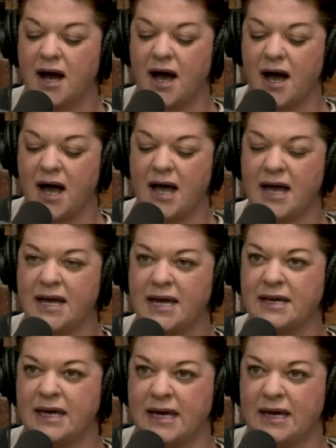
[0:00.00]
I
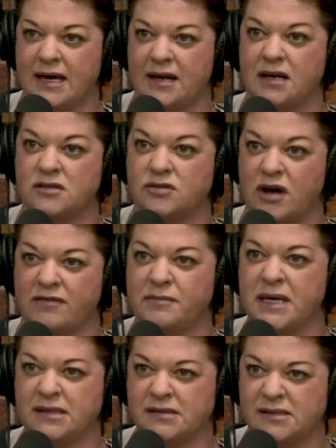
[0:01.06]
can drive from
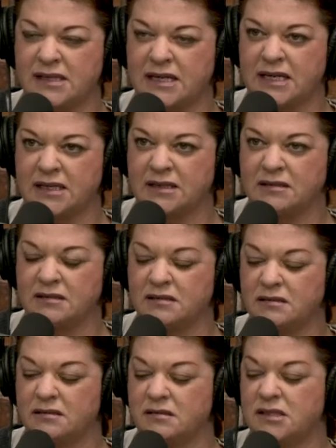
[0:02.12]
Kansas City
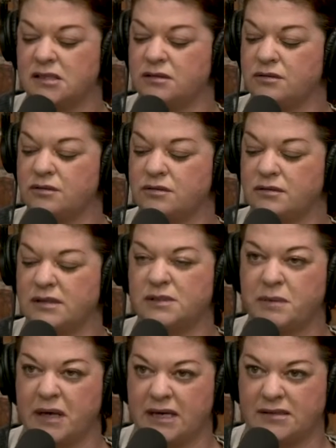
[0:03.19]
to this
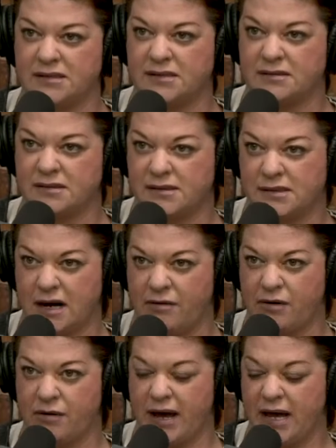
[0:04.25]
place that's an hour
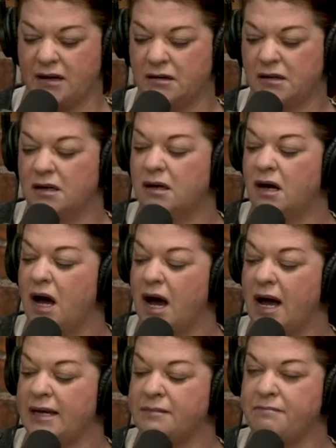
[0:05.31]
away.
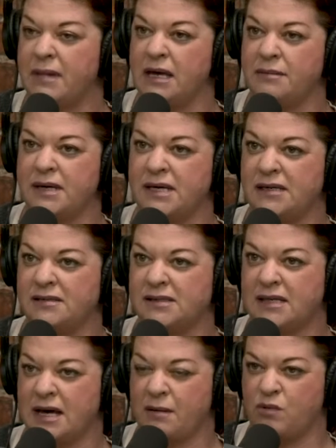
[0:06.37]
I can maybe see
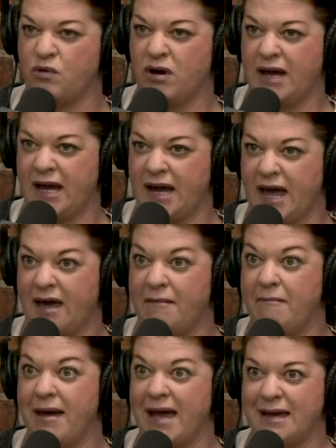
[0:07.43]
that boy
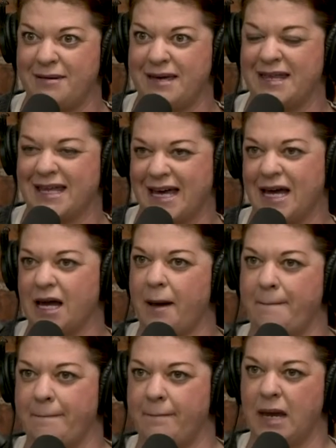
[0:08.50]
and maybe like
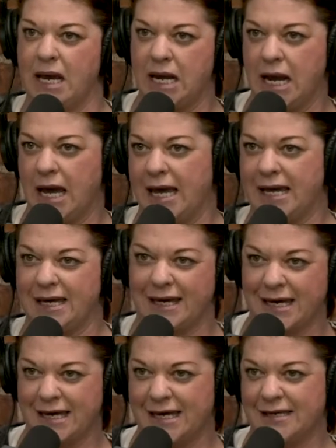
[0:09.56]
midnight
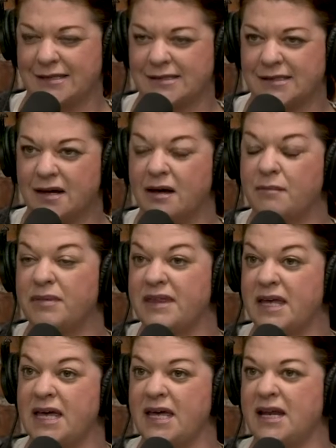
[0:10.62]
kiss. But
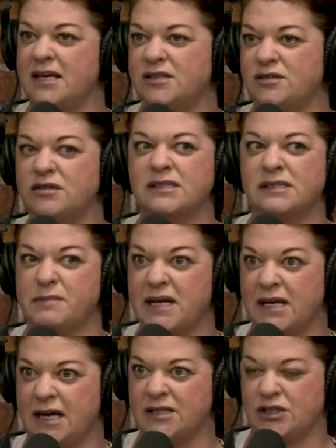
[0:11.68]
then as soon as
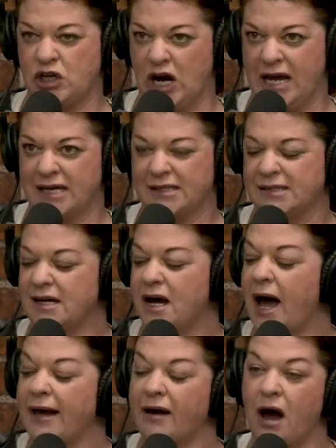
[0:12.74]
midnight strikes,
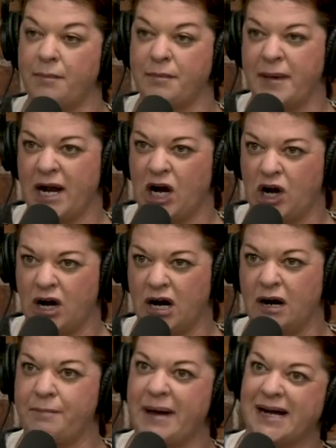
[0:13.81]
I can hop in my
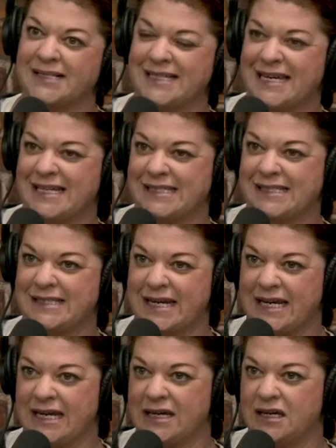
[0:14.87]
car back to Kansas
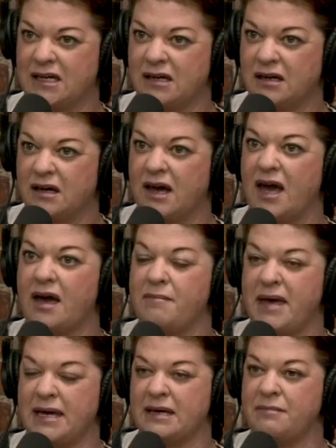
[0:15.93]
City and
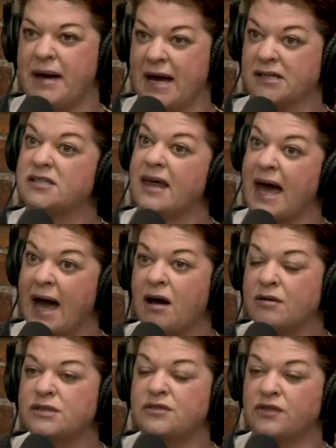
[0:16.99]
make it back to the
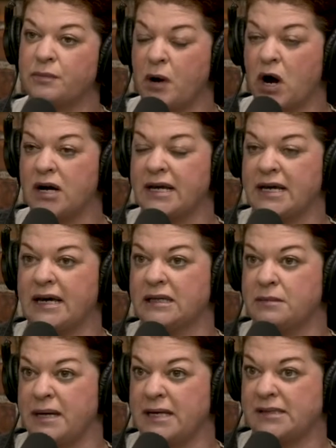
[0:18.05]
house for the party at the
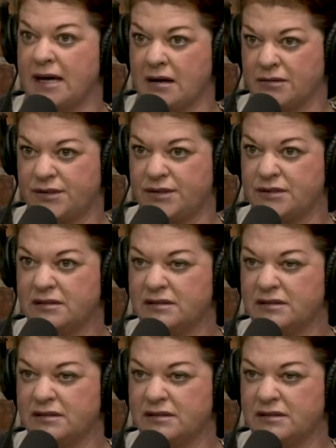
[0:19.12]
band's house.